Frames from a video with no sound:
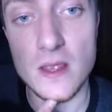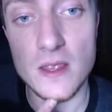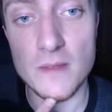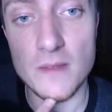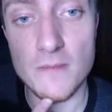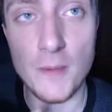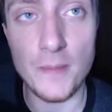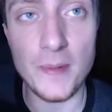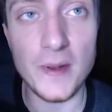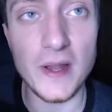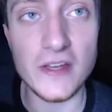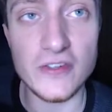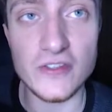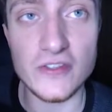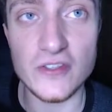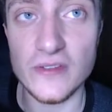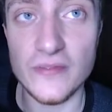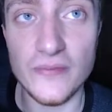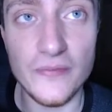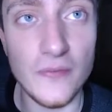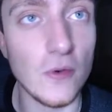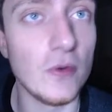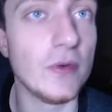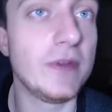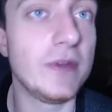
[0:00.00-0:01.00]
Population is
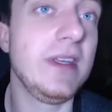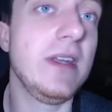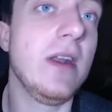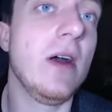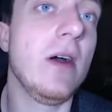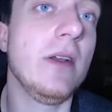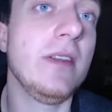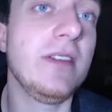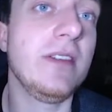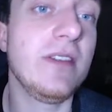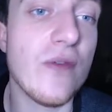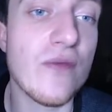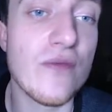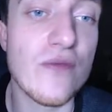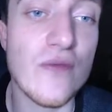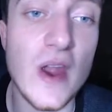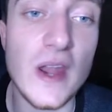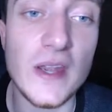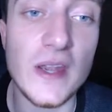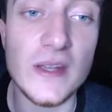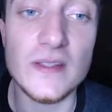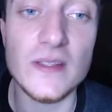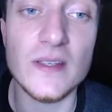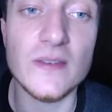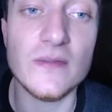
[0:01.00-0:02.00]
49, so
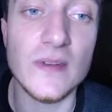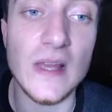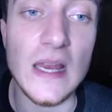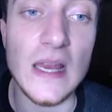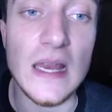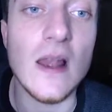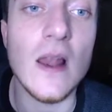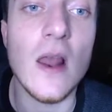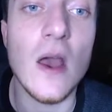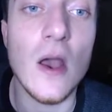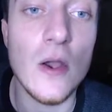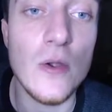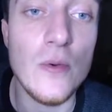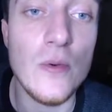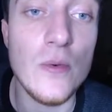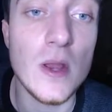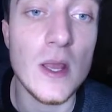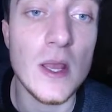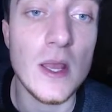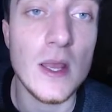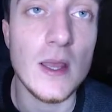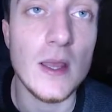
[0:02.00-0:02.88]
relatively low.